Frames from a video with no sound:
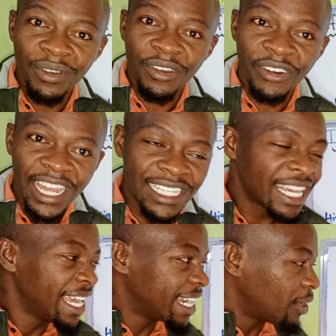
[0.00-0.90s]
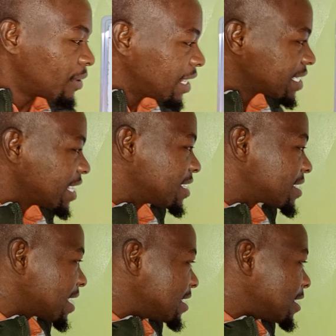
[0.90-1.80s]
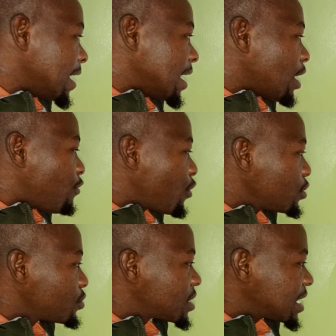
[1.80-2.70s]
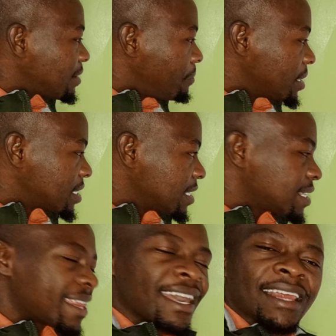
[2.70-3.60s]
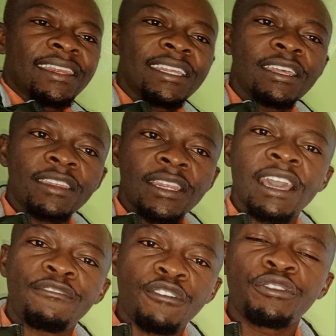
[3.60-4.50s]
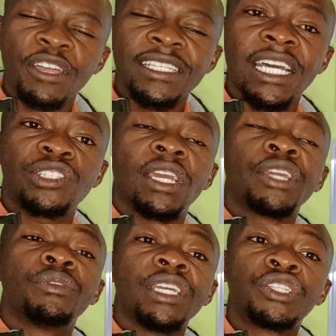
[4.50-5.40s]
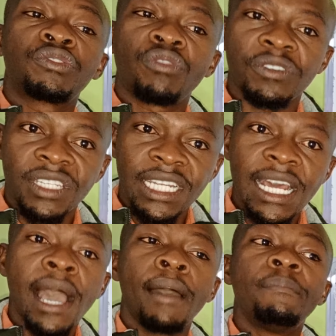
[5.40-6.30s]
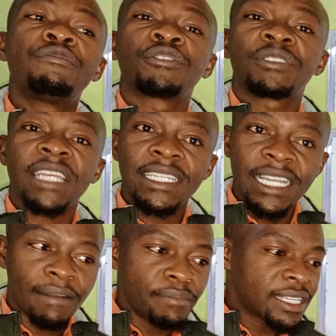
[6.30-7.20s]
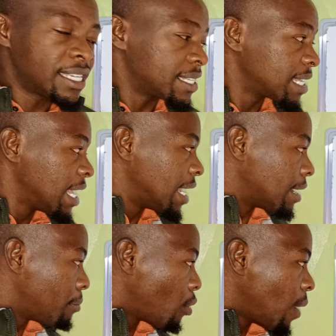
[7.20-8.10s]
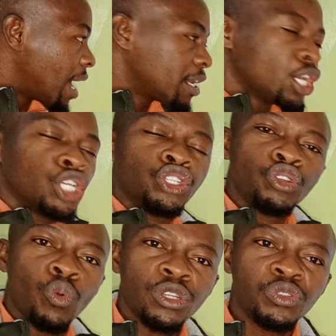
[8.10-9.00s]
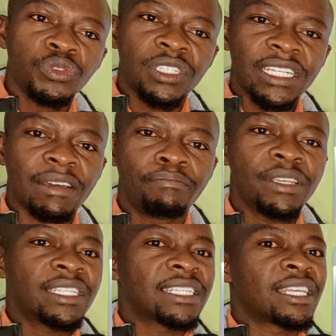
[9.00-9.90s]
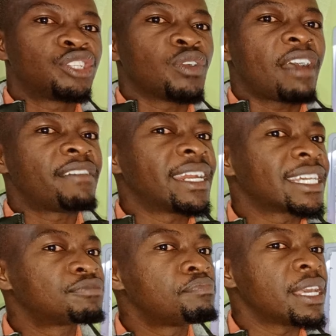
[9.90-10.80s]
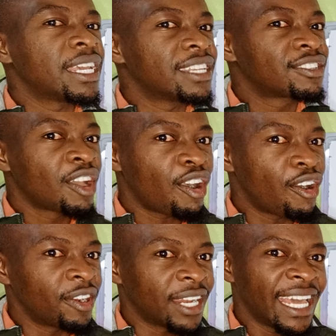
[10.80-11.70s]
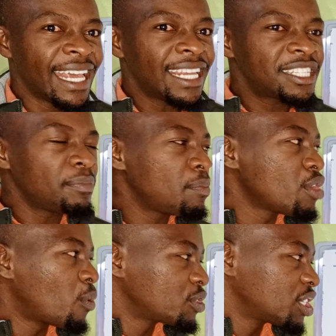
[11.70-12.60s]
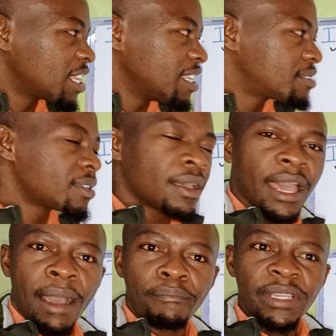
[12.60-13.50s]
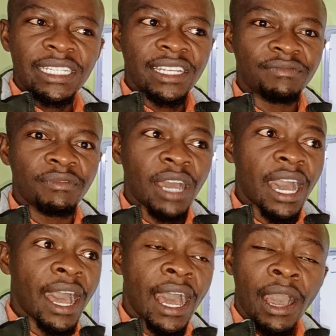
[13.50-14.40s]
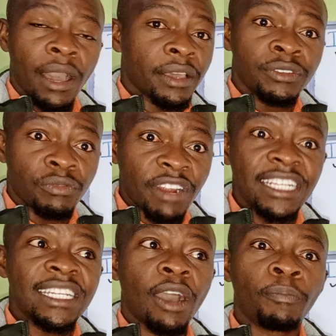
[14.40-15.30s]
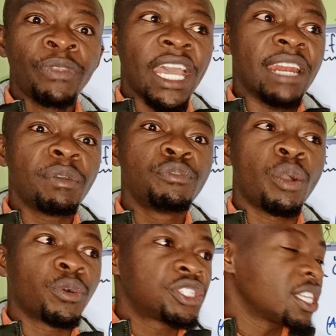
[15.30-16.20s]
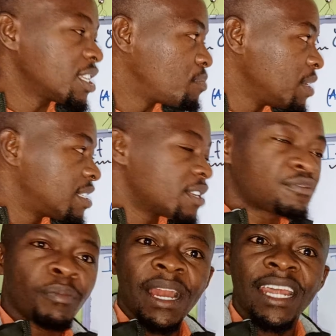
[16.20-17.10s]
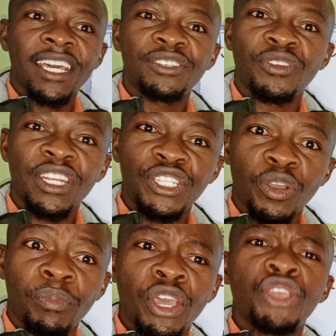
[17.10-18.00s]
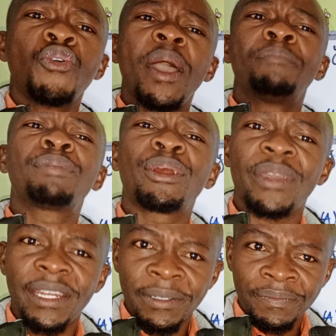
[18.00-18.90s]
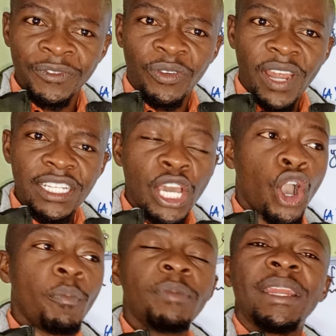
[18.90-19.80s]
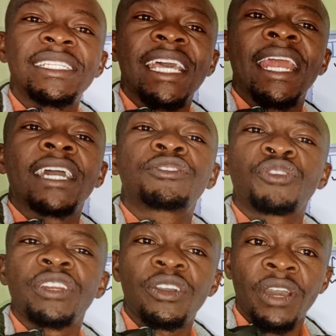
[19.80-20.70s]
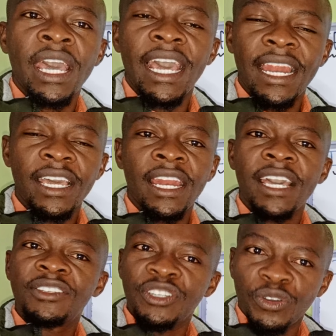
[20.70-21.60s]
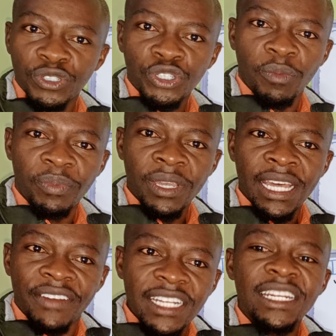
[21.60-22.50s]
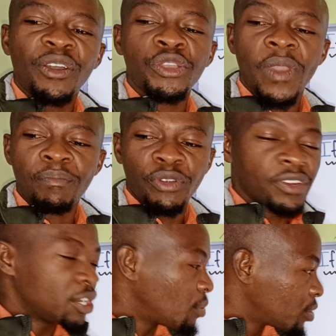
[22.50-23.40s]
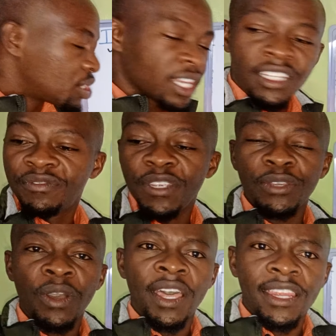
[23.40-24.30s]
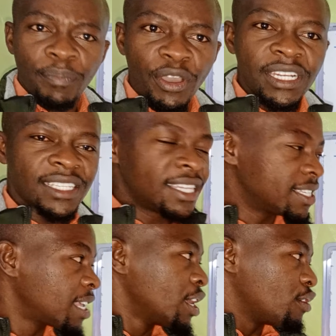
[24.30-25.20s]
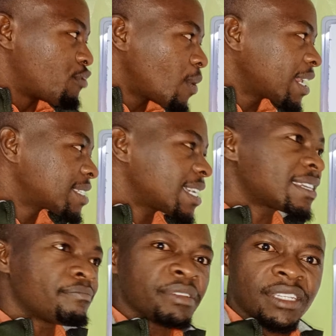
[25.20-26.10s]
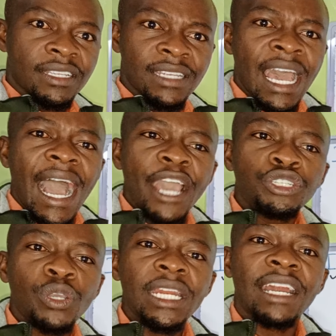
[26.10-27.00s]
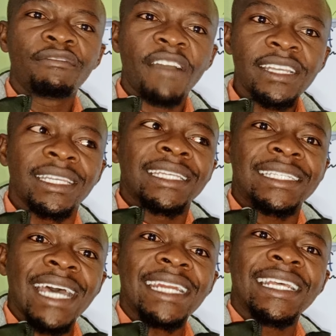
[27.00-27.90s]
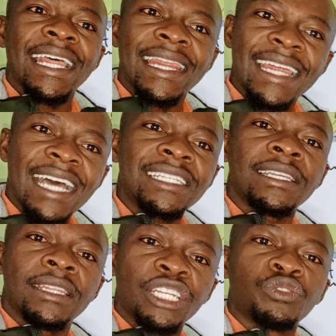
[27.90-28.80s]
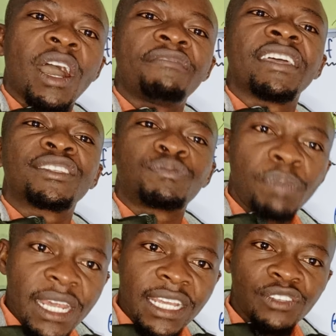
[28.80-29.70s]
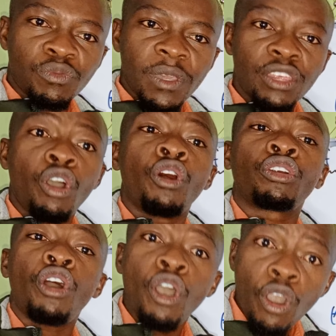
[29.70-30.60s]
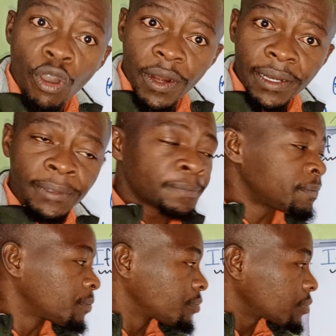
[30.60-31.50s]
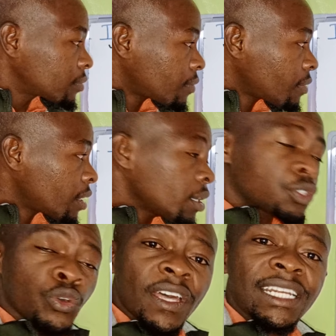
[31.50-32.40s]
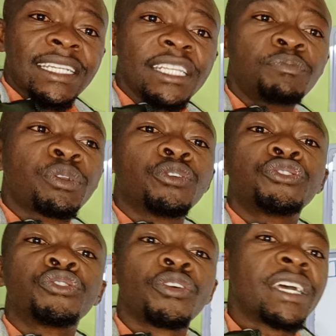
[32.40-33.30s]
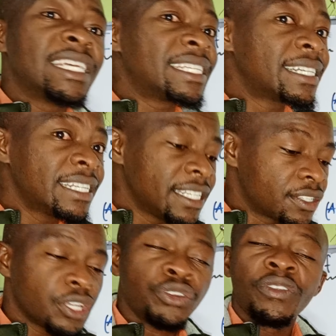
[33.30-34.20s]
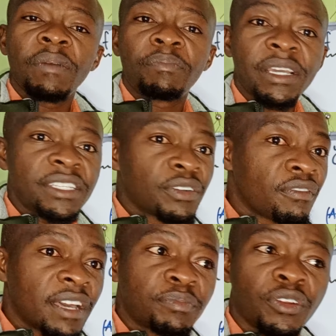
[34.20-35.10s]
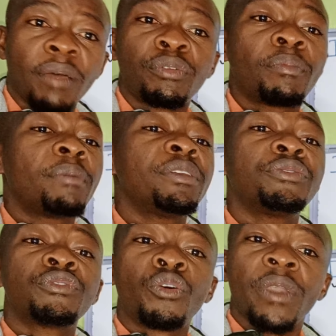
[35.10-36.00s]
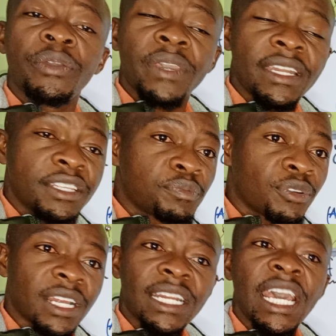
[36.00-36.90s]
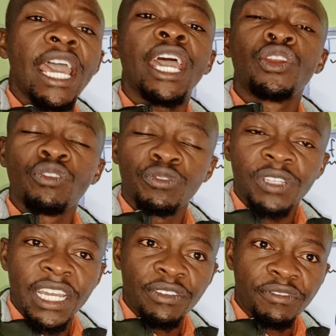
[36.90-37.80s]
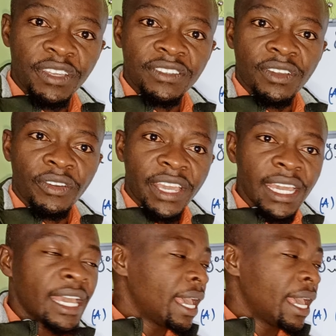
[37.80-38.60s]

All right, now let's get started. Now, for you to start a business, there are four things actually you need to consider before starting a business. Number one, do you want to start a business that you have an experience on? Let's say maybe you're watching this business right now, and maybe you're watching this business from an electronic shop. You are employed, all right? Or maybe let's say electrical shop. Right now, you are employed and you're watching this video. The point is this: if you want to start a business, I usually advise start that you have the experience with or on, so that at least, because you know the nitty-gritties, you know the pricing of that product, probably you know where you get this product and all those kind of things, okay?